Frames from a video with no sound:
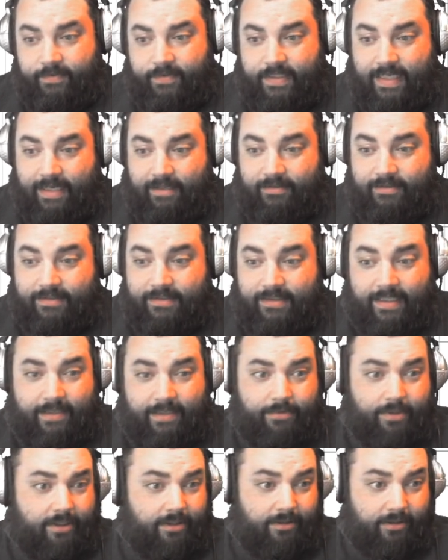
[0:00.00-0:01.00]
of
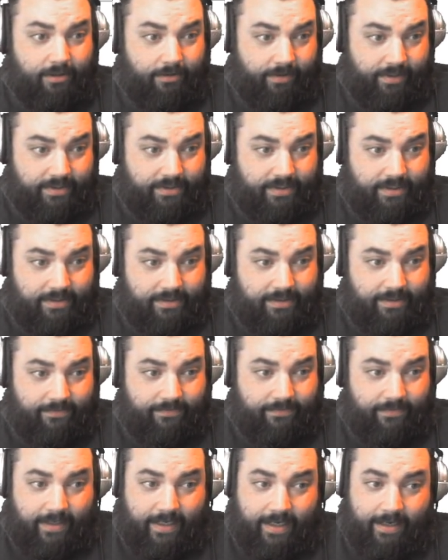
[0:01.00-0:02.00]
downside with the low at
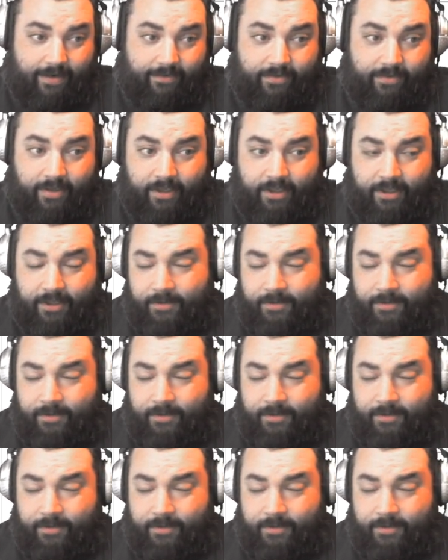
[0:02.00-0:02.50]
65,